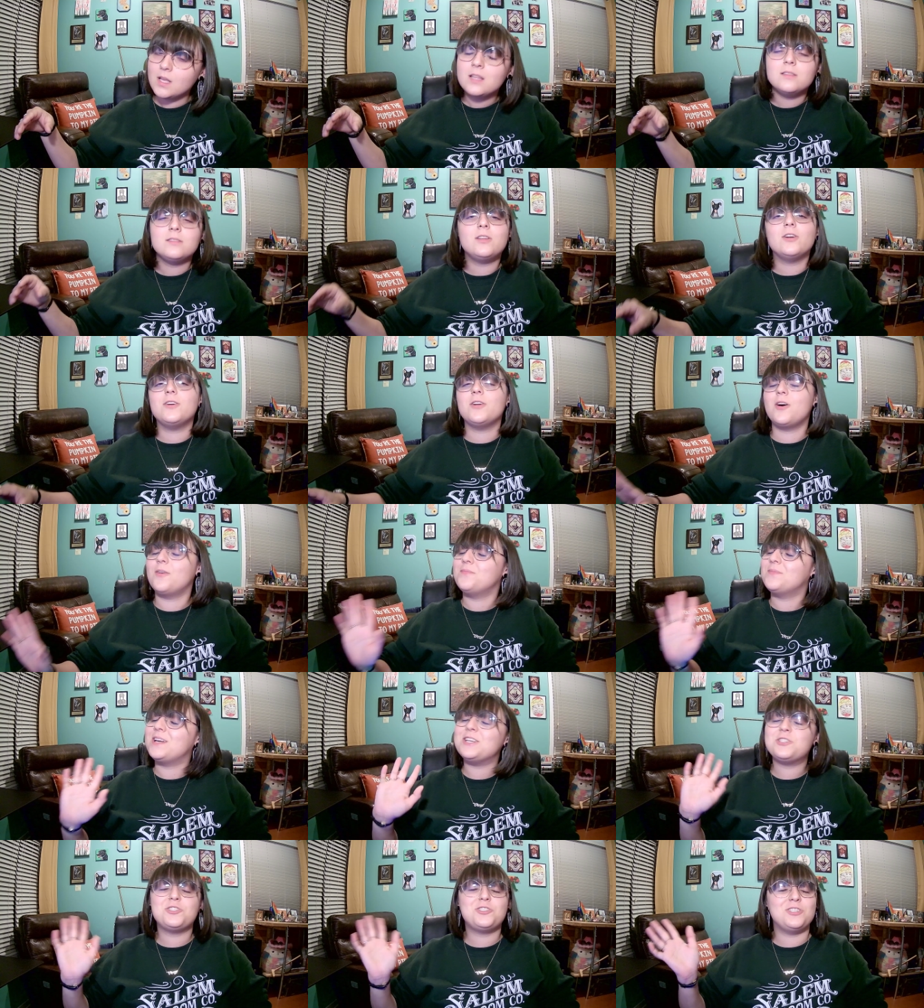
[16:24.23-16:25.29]
They're no,
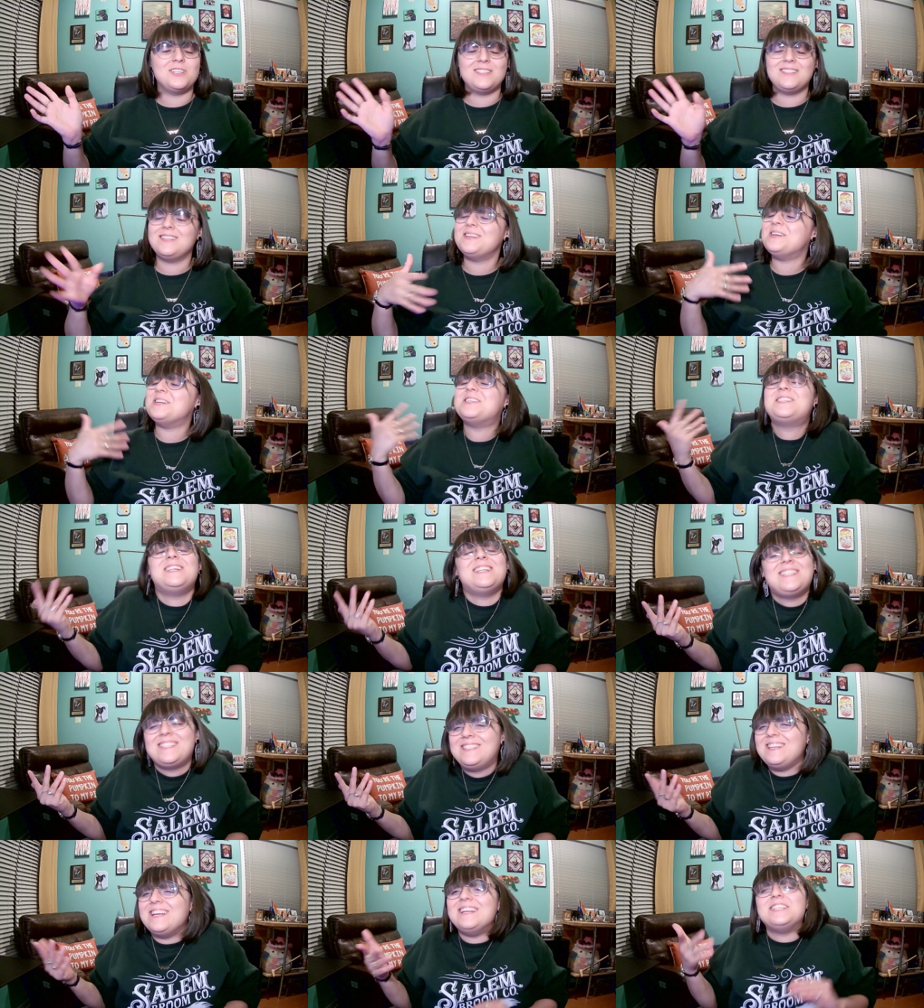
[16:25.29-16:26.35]
it's just, it's
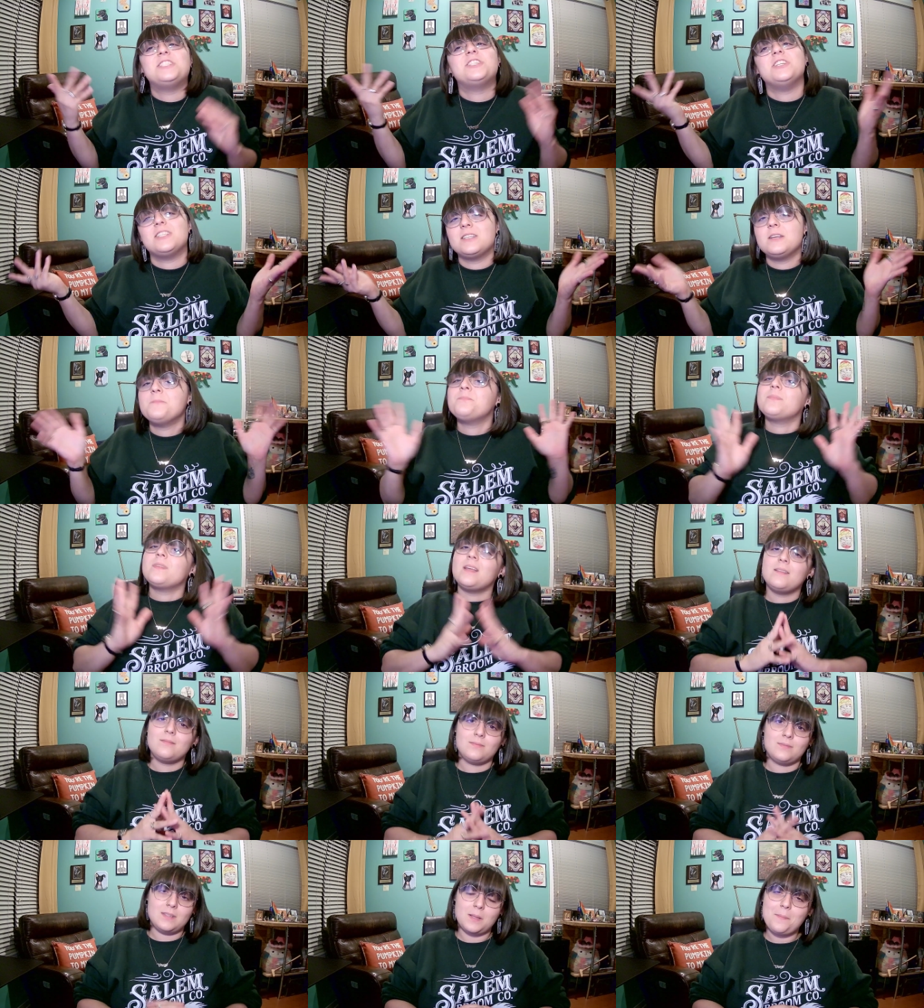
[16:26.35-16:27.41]
just, it's just
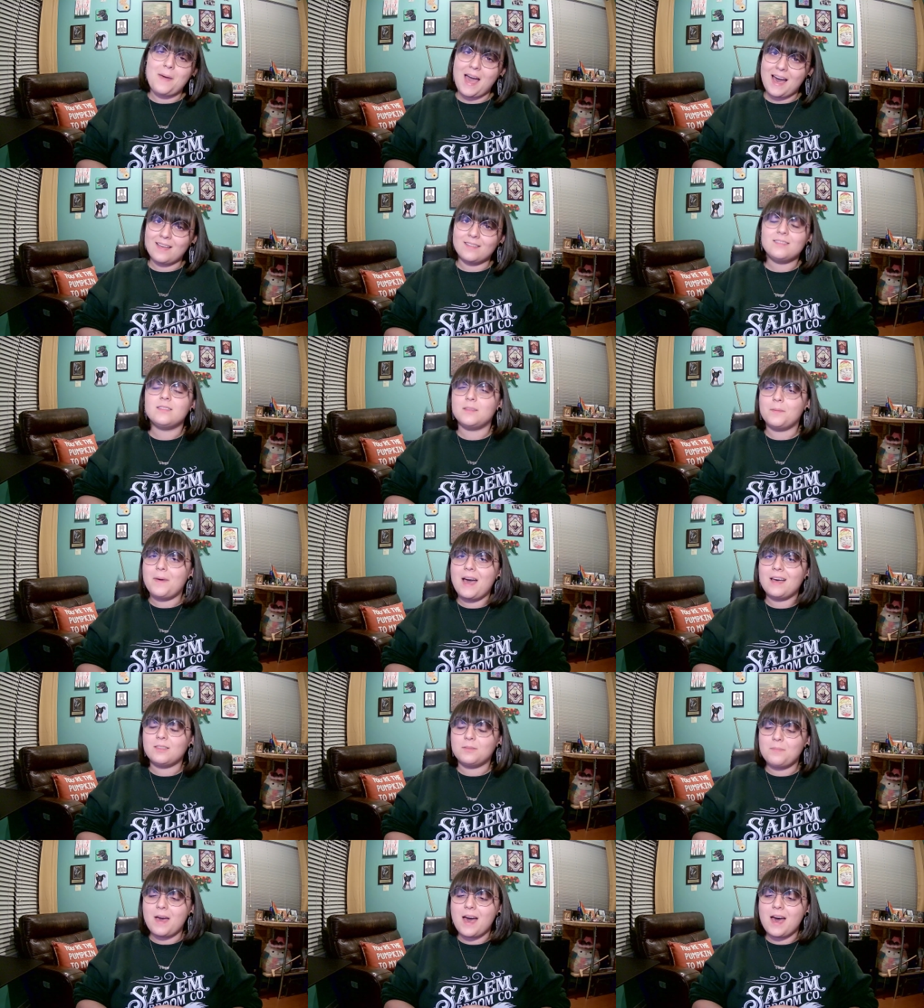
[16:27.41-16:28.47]
the math, the
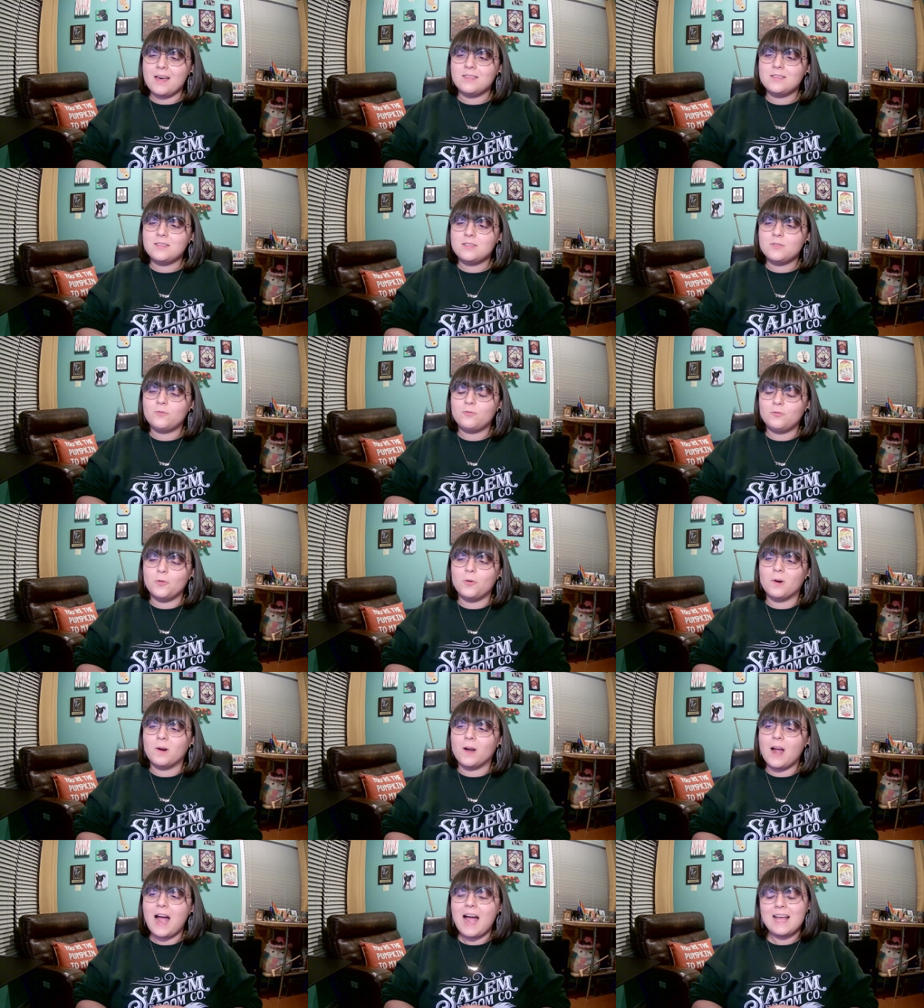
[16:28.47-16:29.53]
math maths
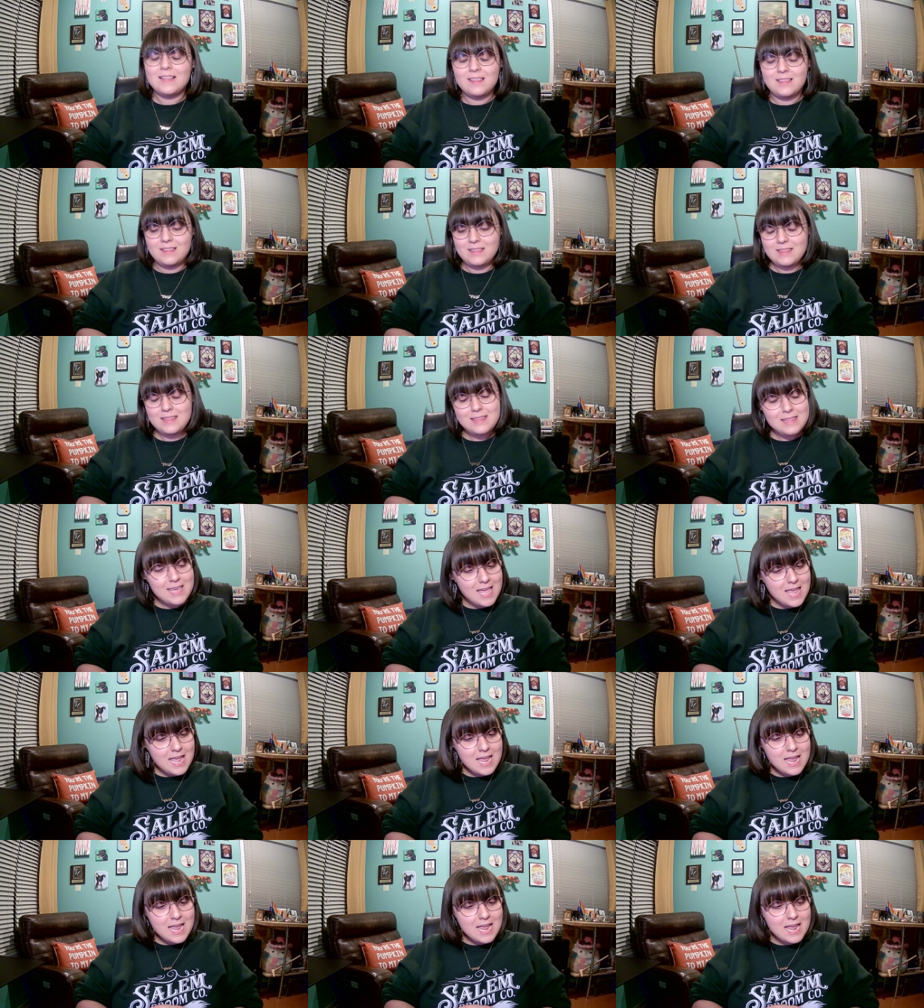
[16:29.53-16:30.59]
for, I
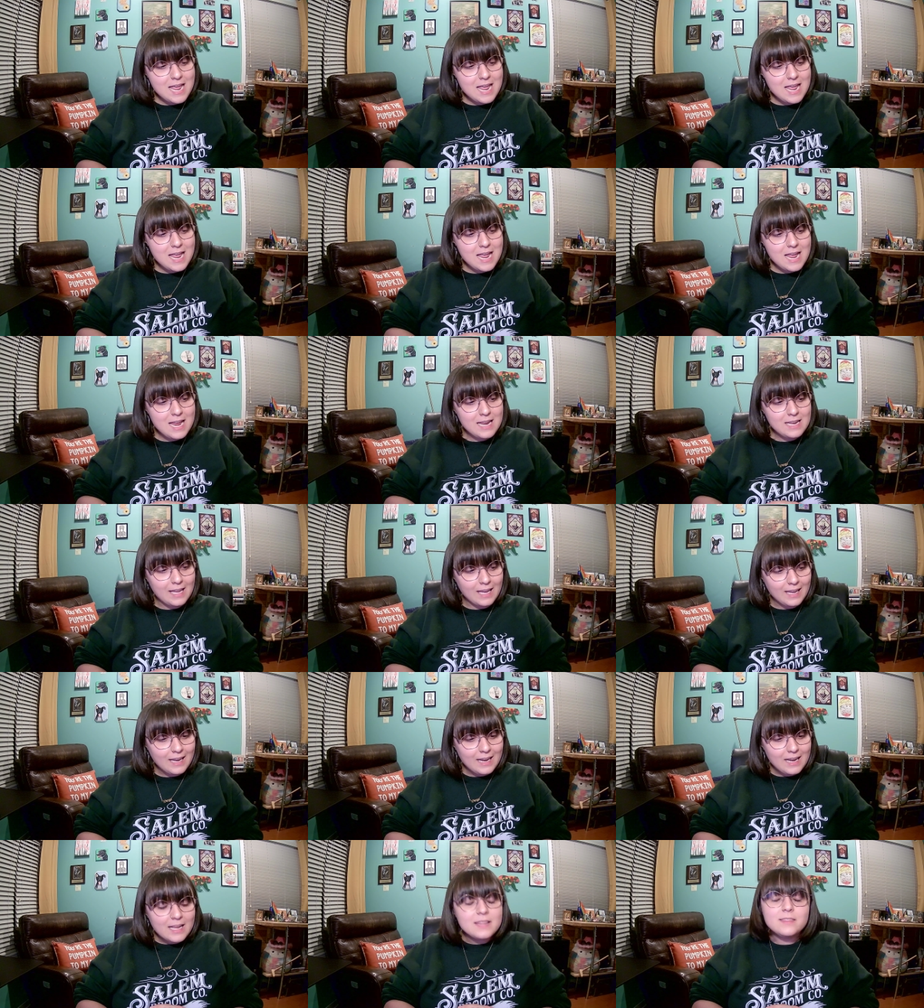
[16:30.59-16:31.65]
think,
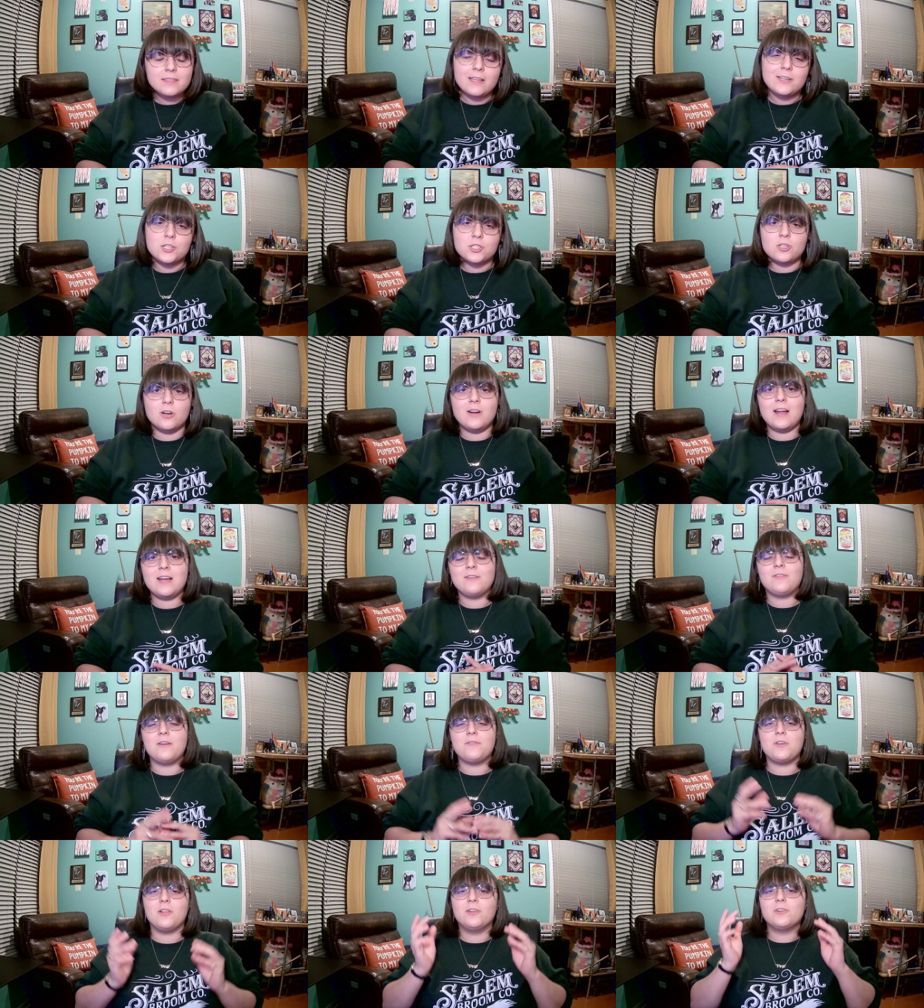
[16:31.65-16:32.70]
they just are
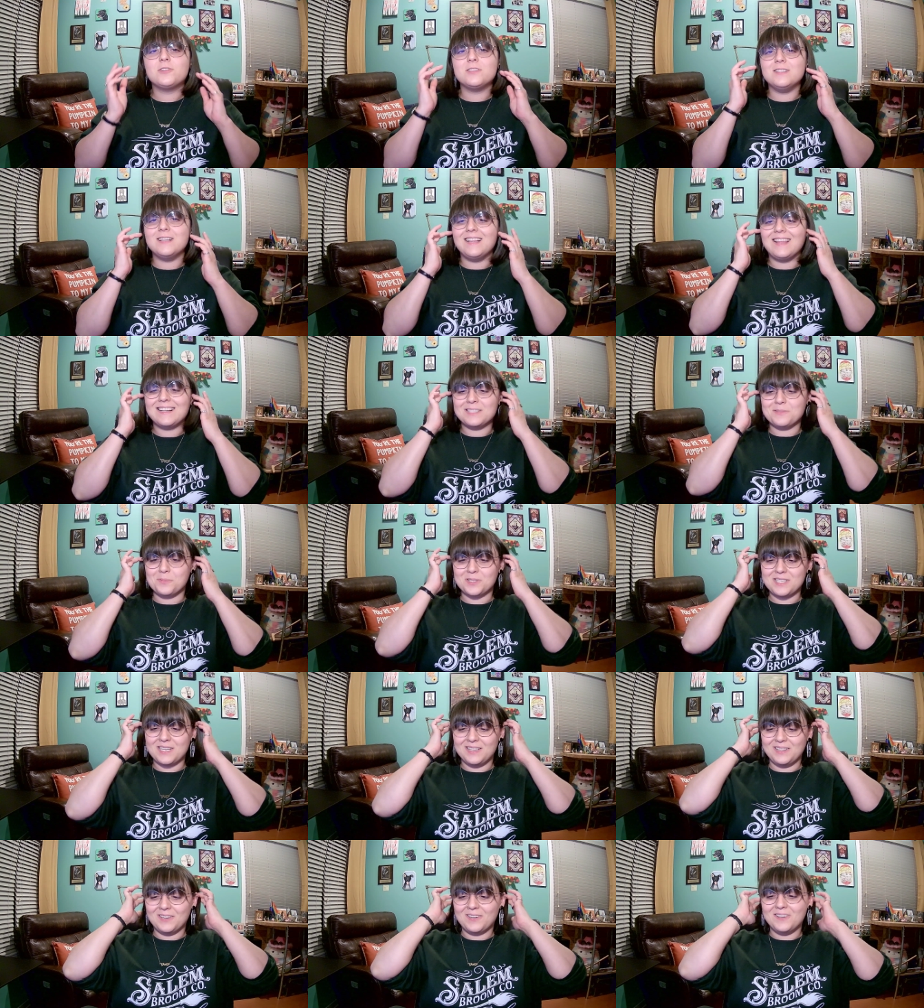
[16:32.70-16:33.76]
ninety-five dollars and they like to
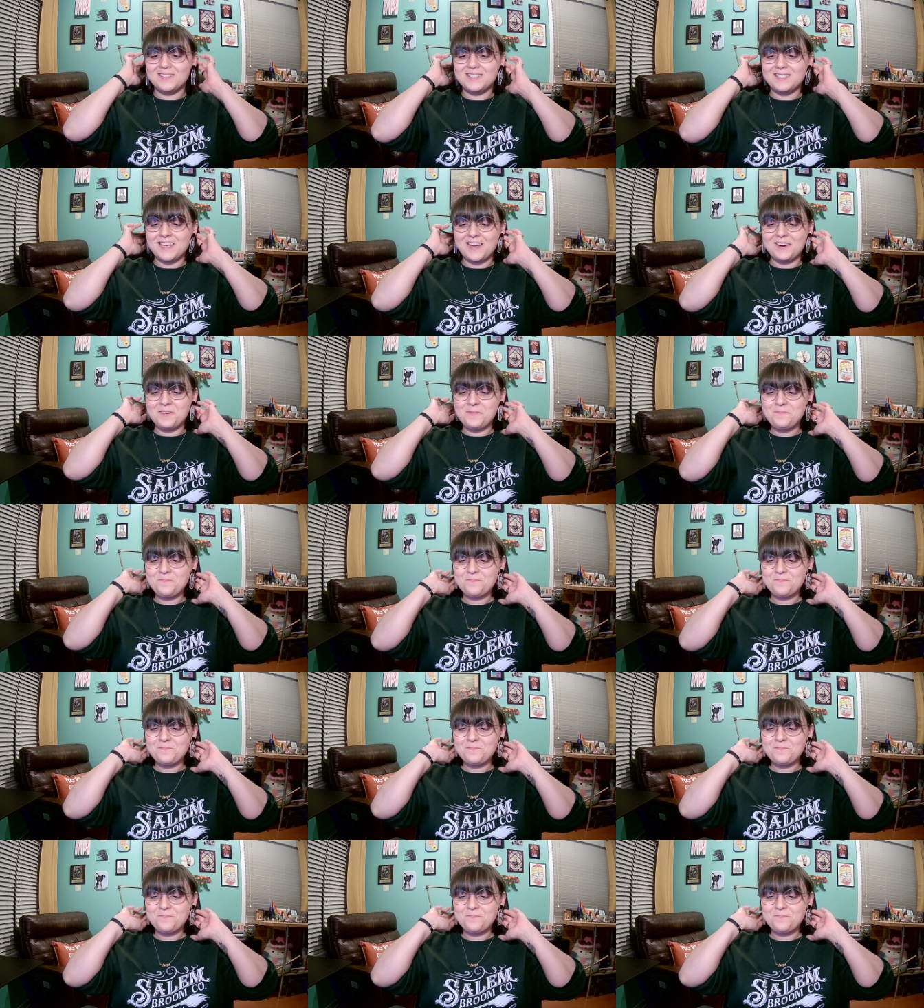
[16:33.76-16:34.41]
pretend they're on sale.